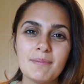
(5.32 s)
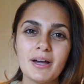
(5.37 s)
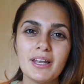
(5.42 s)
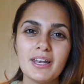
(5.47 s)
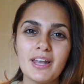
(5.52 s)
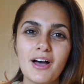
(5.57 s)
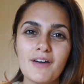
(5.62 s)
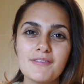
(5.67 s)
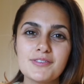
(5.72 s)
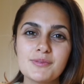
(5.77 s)

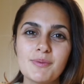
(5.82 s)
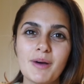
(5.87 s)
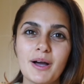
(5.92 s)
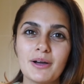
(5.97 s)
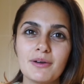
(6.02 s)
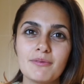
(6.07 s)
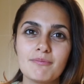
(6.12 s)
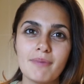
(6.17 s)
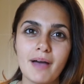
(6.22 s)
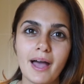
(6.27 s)
Hi loves,
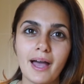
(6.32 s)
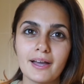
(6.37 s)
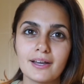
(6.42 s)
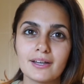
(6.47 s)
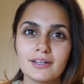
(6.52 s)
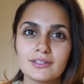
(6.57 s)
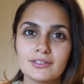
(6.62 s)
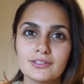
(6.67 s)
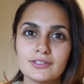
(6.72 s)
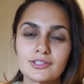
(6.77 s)
welcome
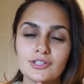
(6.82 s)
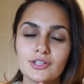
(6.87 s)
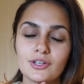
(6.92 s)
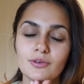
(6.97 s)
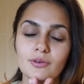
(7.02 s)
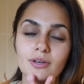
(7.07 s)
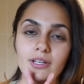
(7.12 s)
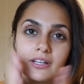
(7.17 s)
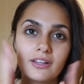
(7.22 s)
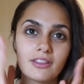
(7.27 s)
back
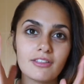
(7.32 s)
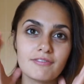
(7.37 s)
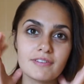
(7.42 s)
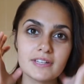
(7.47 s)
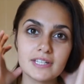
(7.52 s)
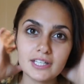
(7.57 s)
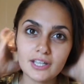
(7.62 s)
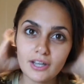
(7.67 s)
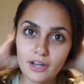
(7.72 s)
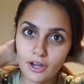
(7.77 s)
to another
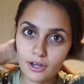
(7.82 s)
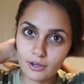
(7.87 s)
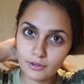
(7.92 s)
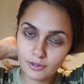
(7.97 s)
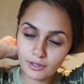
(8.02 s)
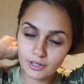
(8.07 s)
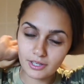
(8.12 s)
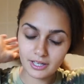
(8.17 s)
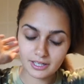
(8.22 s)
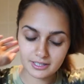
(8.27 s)

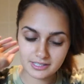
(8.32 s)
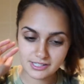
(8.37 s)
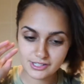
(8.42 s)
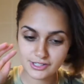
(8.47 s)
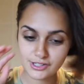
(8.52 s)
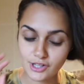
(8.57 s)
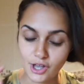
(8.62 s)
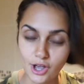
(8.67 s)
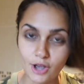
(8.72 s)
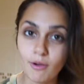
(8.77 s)
video.
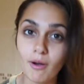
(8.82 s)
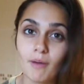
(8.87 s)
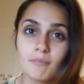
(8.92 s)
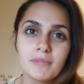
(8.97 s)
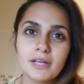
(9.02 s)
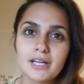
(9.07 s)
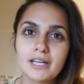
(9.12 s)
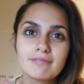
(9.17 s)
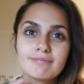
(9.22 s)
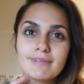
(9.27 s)
So I'm
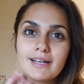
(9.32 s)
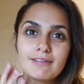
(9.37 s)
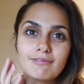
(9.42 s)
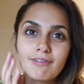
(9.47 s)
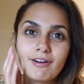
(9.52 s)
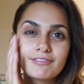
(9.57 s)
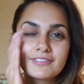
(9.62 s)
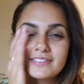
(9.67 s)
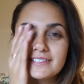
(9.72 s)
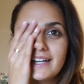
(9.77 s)
looking really
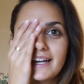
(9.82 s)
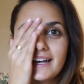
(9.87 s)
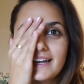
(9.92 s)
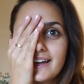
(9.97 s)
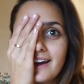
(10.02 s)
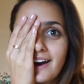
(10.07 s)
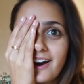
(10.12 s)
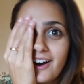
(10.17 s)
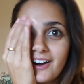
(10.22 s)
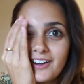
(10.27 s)
rough
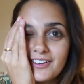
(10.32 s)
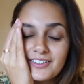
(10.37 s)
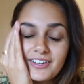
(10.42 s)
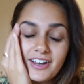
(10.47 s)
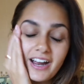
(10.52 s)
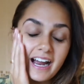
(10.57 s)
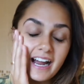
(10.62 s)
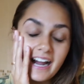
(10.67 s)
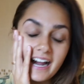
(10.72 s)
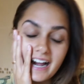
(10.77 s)
today. I
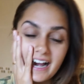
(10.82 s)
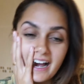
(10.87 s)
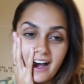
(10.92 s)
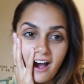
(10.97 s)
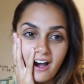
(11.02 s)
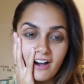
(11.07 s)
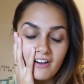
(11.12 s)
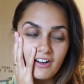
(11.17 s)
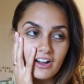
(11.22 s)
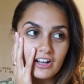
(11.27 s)

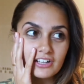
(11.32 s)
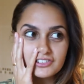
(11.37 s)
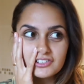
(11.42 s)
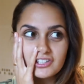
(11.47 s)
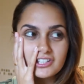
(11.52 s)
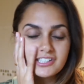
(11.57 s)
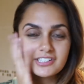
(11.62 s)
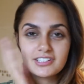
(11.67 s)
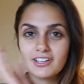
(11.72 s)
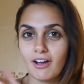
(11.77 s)

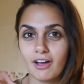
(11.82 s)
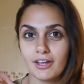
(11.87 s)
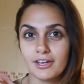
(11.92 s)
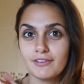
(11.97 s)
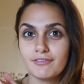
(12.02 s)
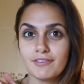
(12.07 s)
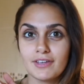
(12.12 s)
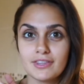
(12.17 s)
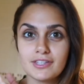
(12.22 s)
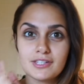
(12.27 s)
just kind
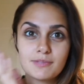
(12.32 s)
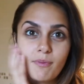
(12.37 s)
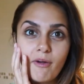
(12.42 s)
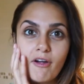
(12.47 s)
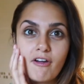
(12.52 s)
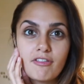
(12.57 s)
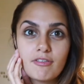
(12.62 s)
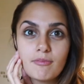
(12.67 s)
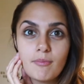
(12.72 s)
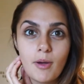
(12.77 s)
of in the
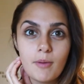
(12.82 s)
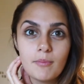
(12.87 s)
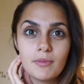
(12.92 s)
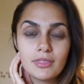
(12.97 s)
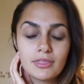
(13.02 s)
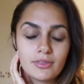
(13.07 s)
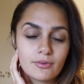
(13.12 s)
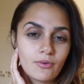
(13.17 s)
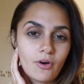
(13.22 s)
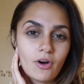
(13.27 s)
spur of the
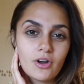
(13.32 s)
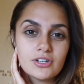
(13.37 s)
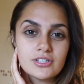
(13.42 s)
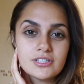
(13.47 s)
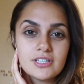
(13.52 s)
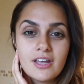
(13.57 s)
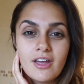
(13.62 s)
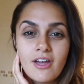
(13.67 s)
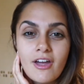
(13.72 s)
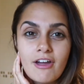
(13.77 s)
moment thought
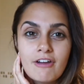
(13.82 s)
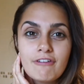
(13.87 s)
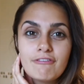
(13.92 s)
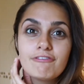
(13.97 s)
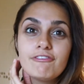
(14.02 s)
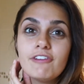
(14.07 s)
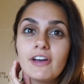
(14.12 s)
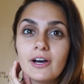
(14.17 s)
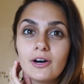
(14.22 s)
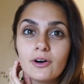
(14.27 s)
I'd
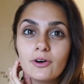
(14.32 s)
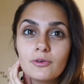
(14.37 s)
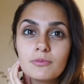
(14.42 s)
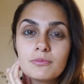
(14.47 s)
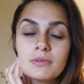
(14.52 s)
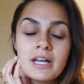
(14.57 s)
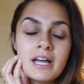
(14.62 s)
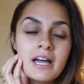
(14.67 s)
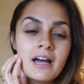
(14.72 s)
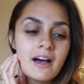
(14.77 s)

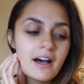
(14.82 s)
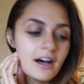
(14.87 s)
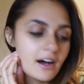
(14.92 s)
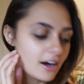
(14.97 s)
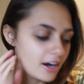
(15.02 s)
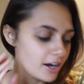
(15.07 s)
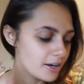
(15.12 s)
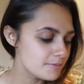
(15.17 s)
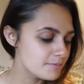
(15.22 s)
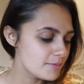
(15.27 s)
film.
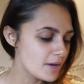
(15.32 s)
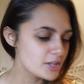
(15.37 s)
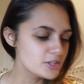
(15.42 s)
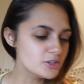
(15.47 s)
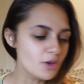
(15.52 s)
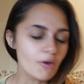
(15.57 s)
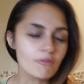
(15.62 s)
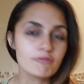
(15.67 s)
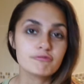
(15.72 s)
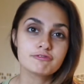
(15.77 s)
I'm
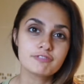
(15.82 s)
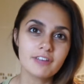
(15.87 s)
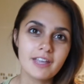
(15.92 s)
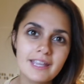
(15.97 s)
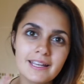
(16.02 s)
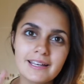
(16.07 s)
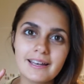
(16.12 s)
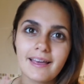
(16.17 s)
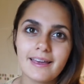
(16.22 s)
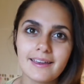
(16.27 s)
not
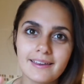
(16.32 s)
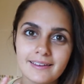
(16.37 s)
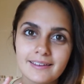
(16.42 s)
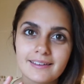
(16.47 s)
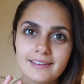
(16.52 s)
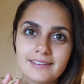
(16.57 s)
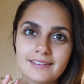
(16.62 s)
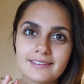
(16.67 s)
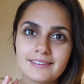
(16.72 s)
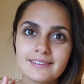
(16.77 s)

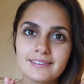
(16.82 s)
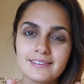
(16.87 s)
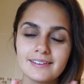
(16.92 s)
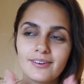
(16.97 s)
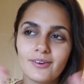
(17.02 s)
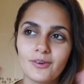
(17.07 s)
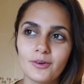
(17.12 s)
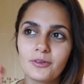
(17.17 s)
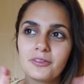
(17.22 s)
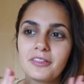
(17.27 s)
feeling
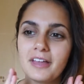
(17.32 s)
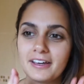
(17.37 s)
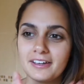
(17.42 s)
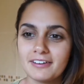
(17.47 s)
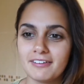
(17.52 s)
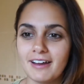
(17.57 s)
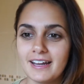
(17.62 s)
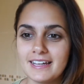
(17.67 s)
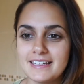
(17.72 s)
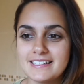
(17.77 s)
all that
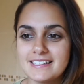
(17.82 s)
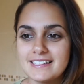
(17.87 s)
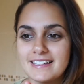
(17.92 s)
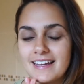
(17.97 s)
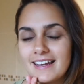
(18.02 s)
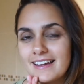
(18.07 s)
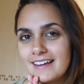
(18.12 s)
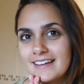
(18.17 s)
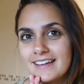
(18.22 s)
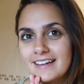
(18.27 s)
great
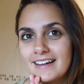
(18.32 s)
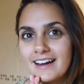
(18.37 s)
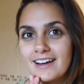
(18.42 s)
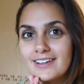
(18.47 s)
today.